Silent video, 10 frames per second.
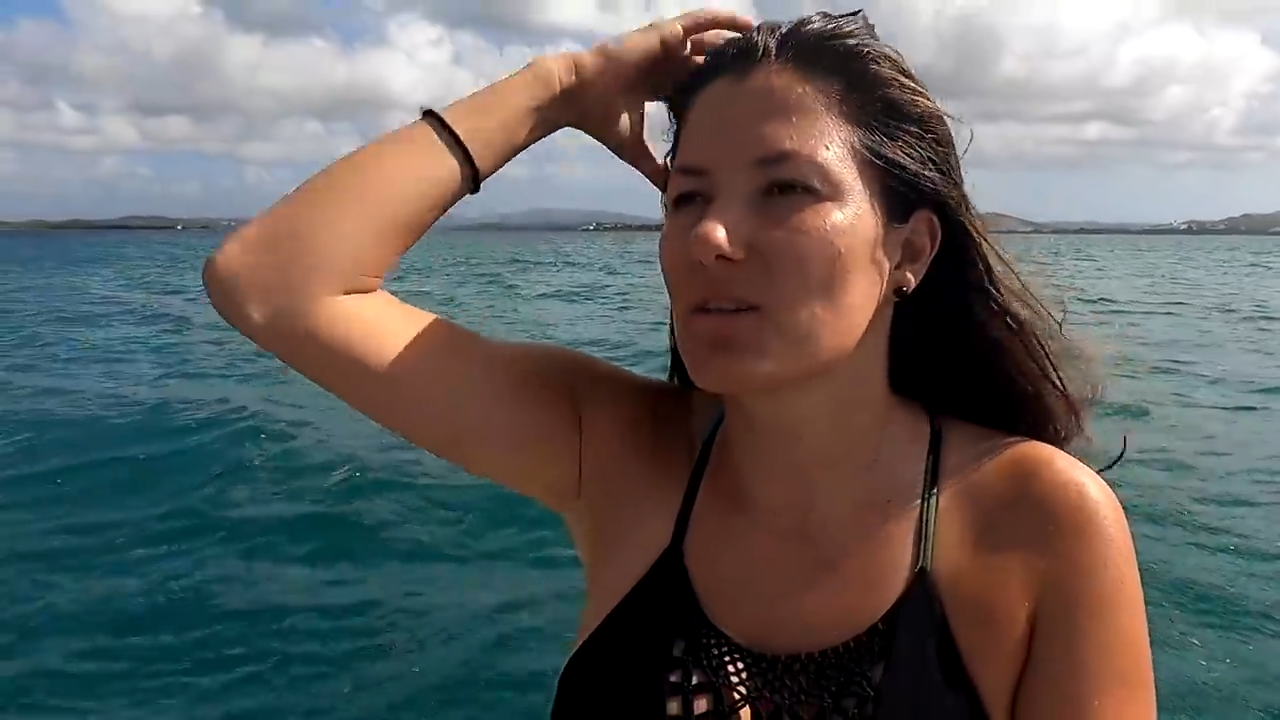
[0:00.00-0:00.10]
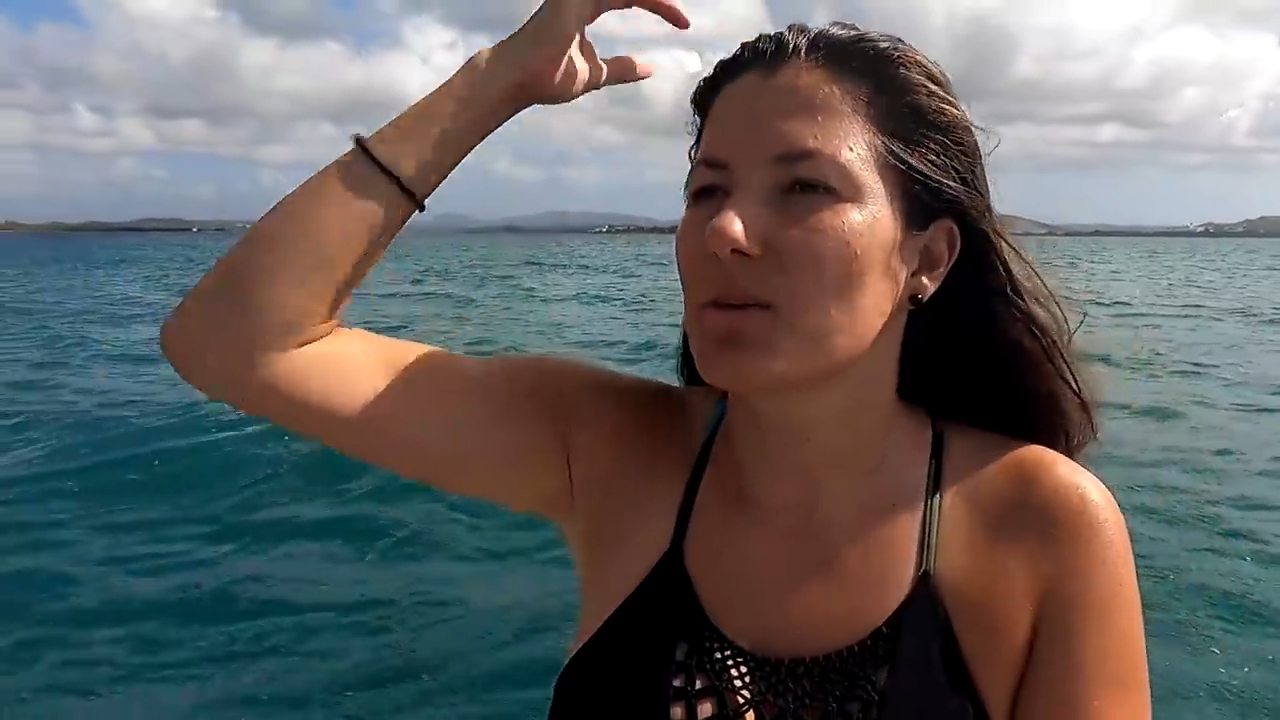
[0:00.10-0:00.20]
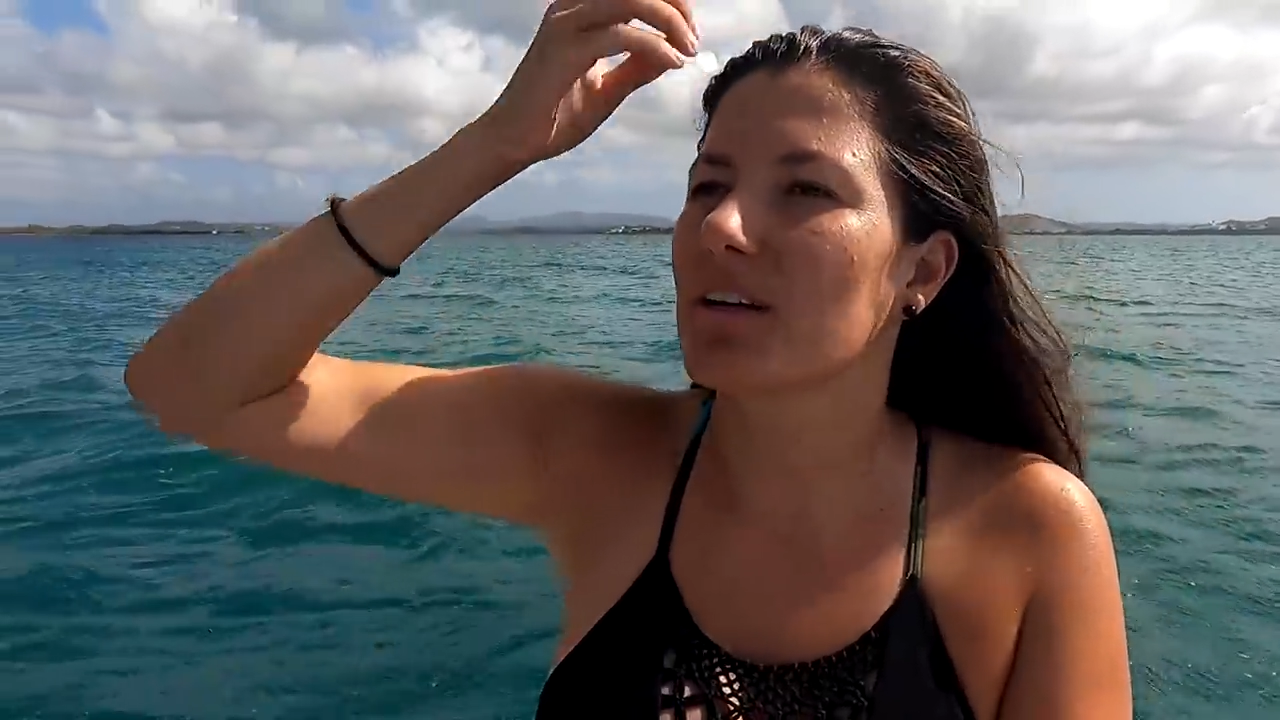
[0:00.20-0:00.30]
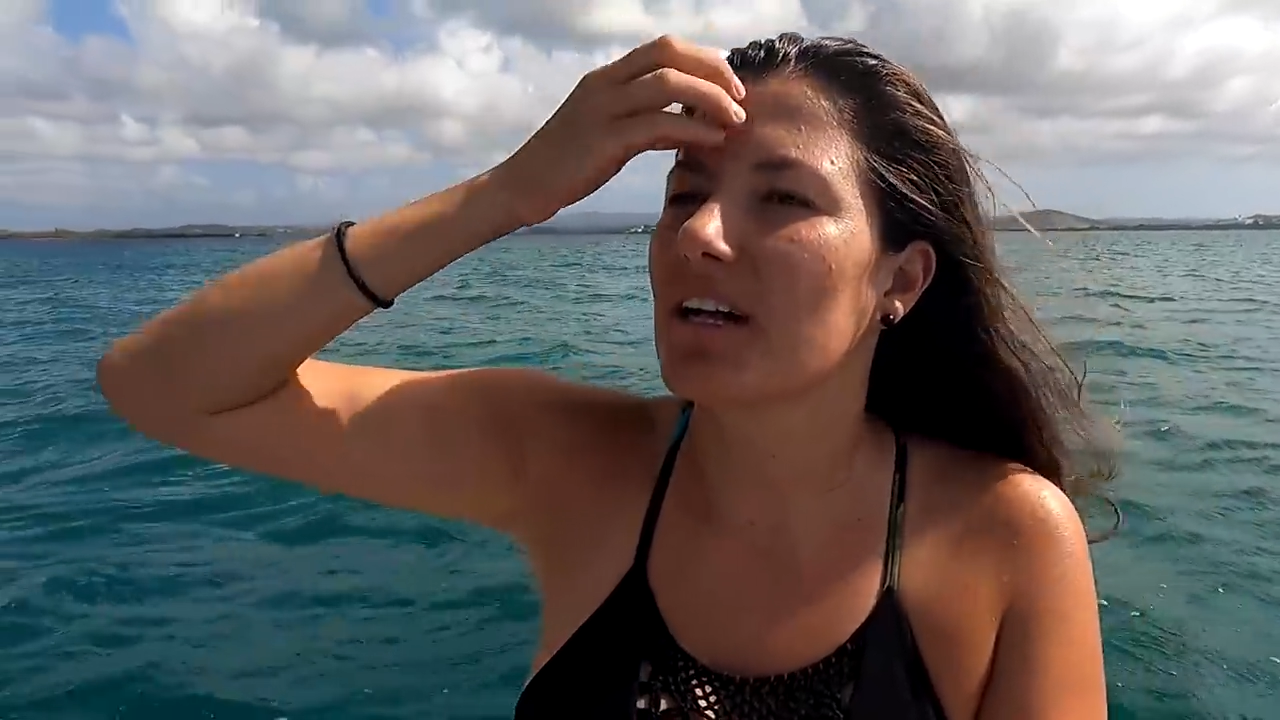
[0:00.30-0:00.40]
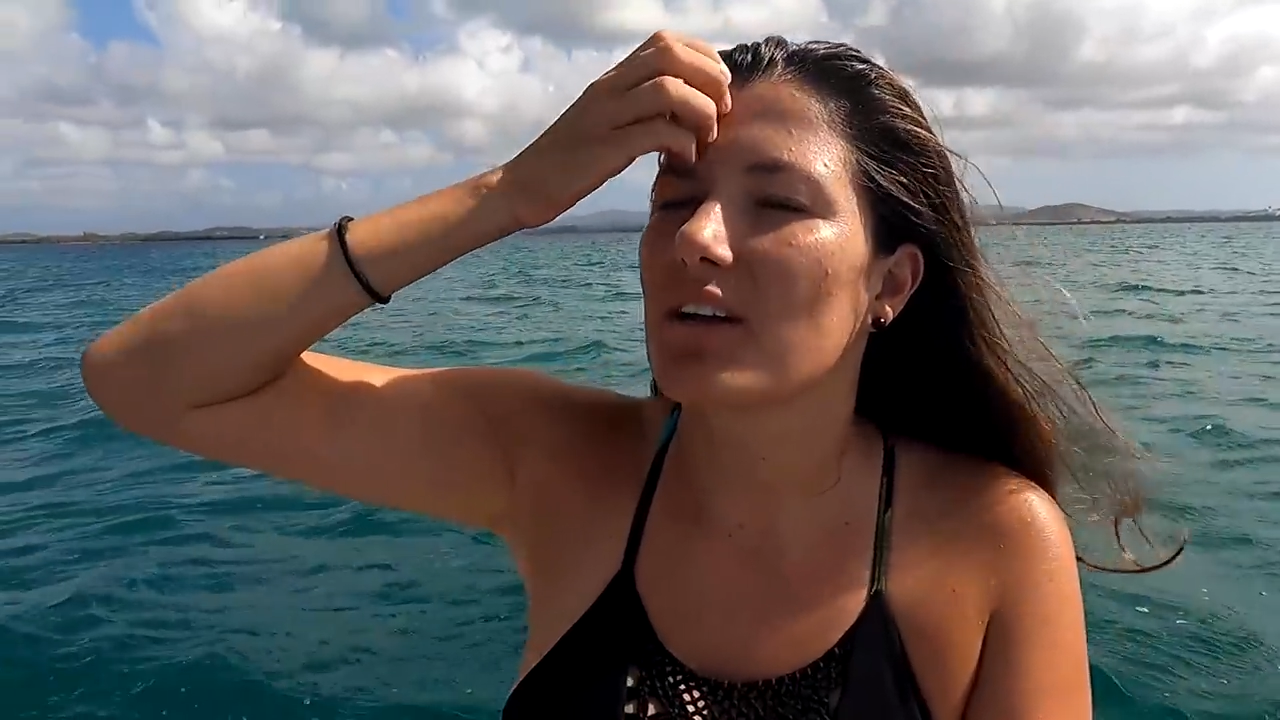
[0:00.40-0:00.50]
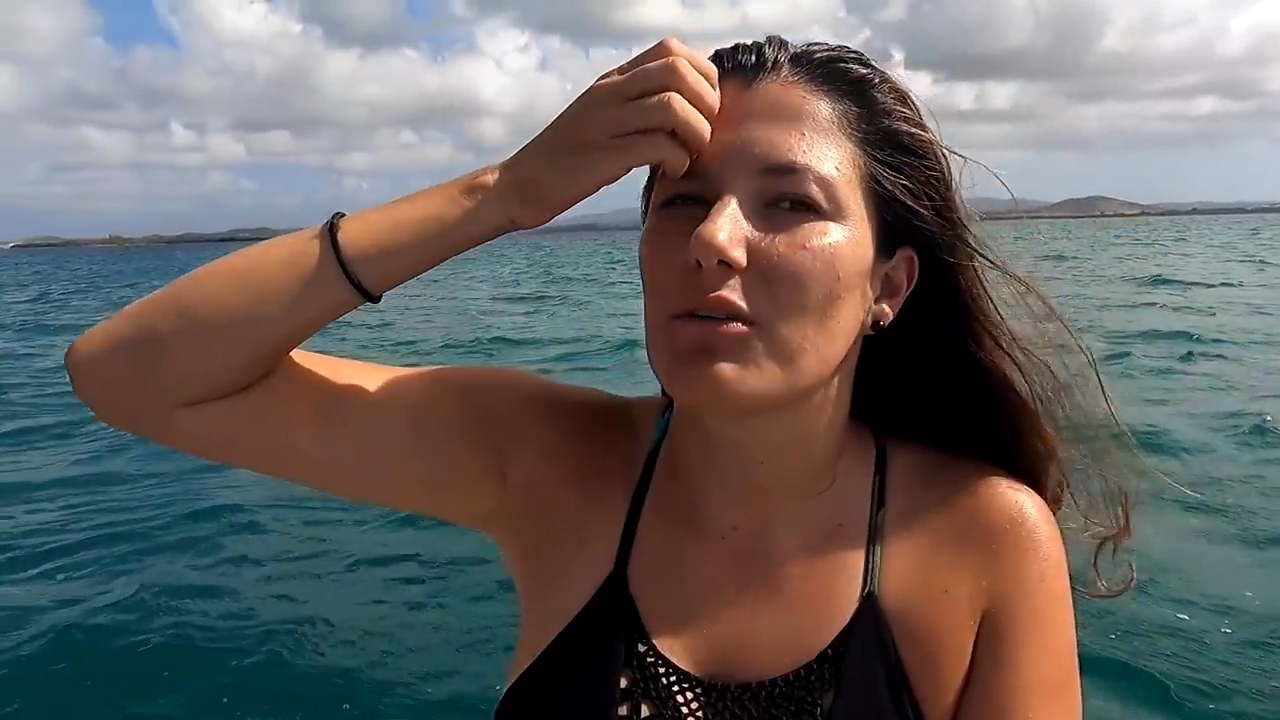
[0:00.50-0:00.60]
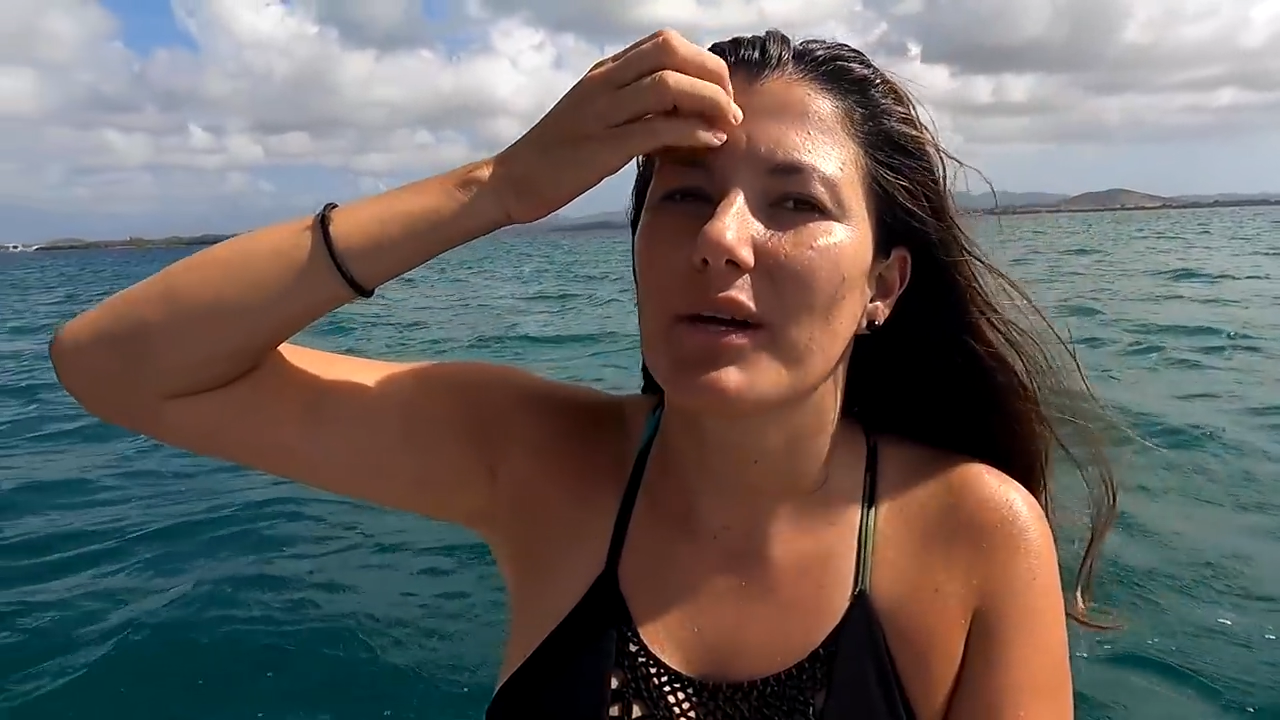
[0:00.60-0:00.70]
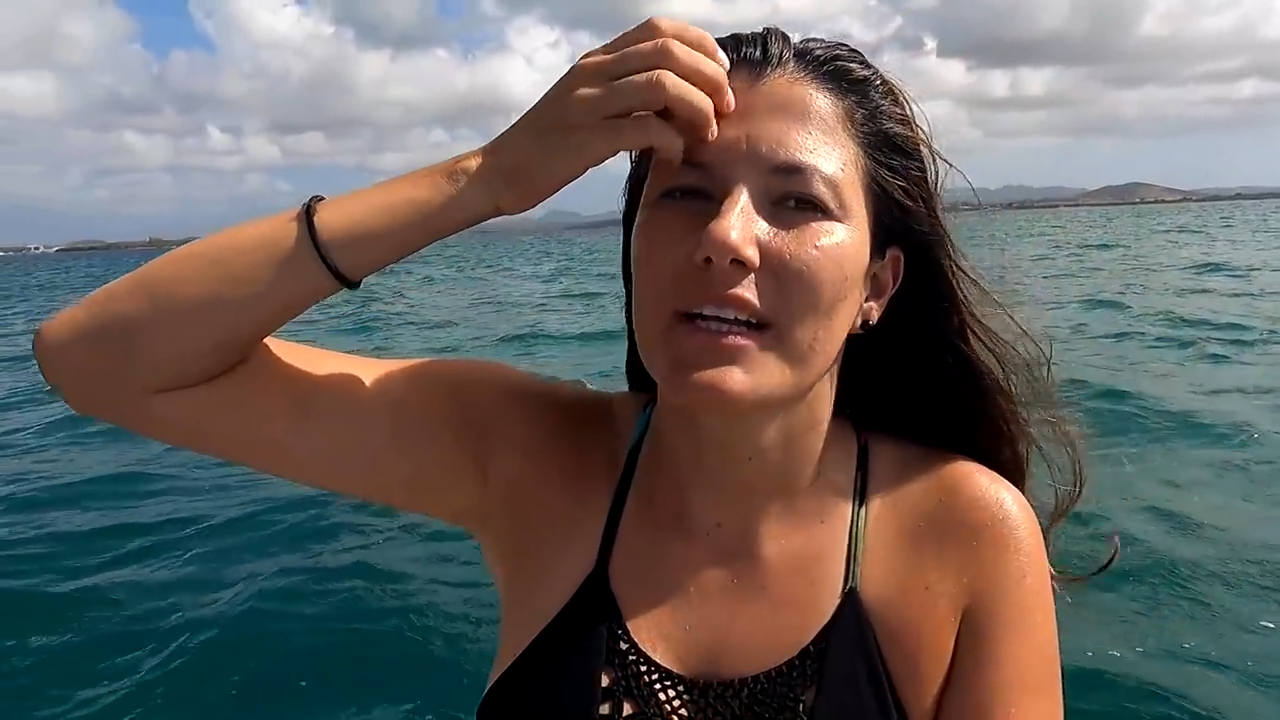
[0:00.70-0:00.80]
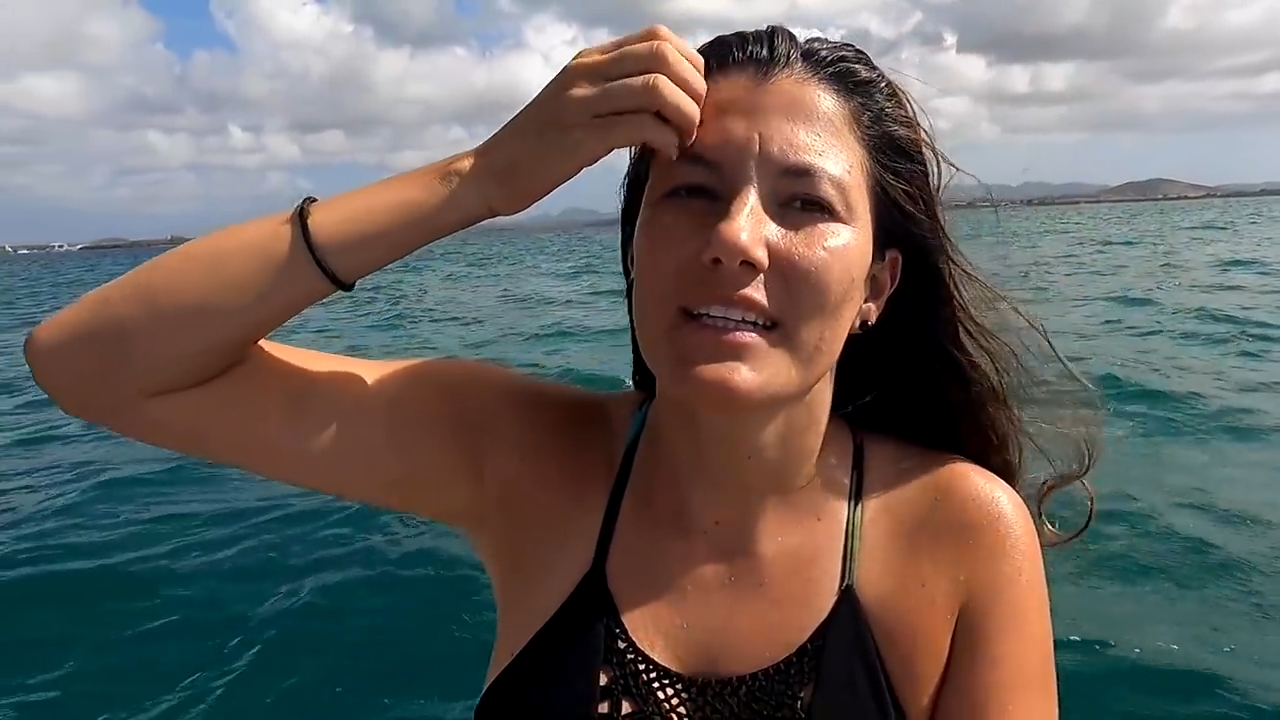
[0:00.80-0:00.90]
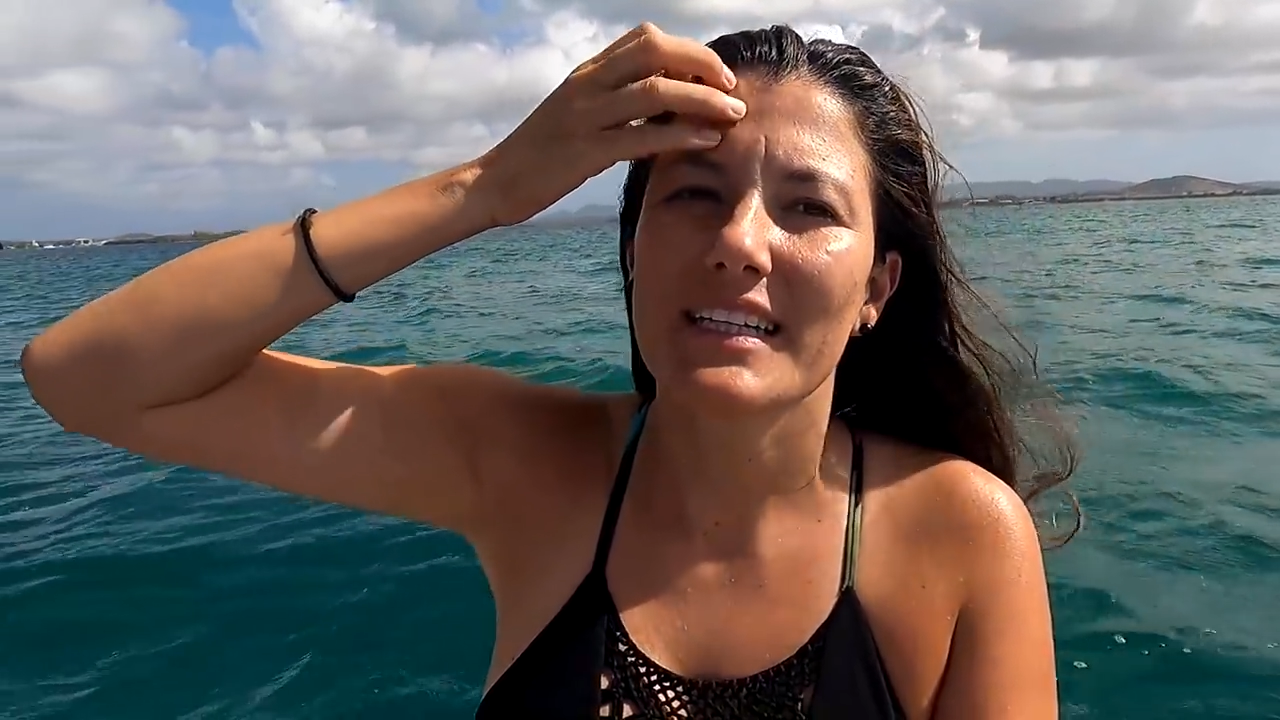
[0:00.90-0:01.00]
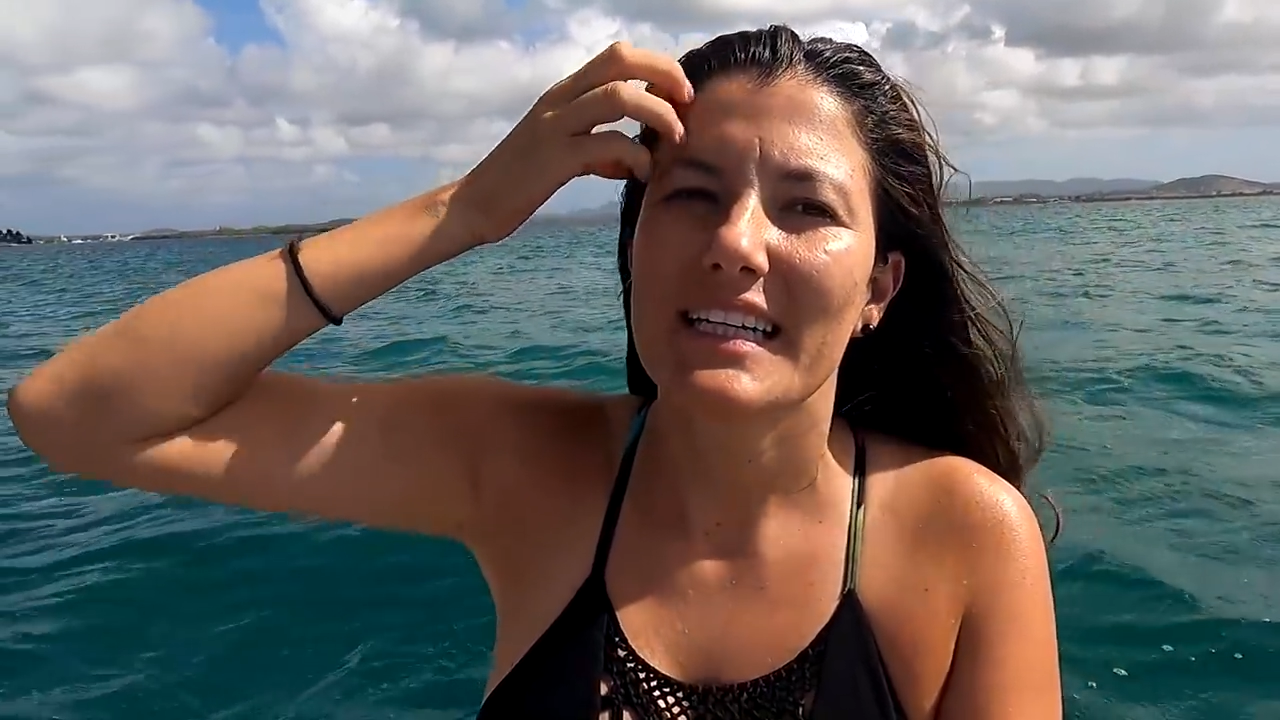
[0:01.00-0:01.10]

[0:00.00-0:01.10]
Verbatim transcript: so we're gonna go in,